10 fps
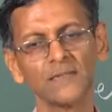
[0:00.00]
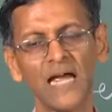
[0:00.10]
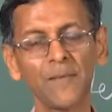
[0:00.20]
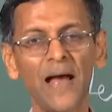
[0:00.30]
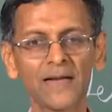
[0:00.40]

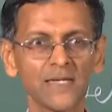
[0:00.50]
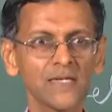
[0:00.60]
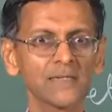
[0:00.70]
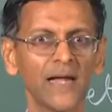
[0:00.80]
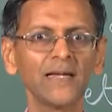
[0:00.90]
time
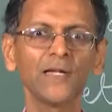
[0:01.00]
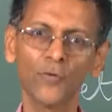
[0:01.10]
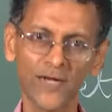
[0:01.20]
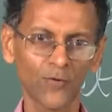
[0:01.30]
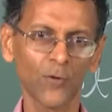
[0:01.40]
axis, right, and
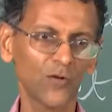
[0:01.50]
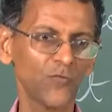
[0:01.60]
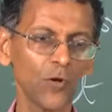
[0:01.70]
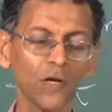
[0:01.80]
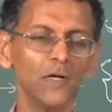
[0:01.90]
you get a
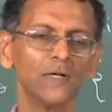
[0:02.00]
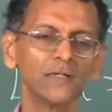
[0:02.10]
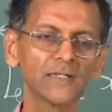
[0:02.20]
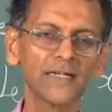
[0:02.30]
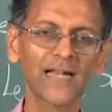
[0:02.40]
wonderful
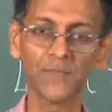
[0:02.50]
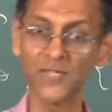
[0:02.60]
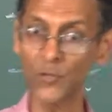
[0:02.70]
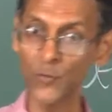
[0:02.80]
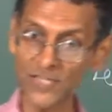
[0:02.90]
discrete time
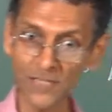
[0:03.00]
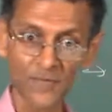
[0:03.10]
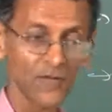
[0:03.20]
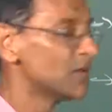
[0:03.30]
sequence,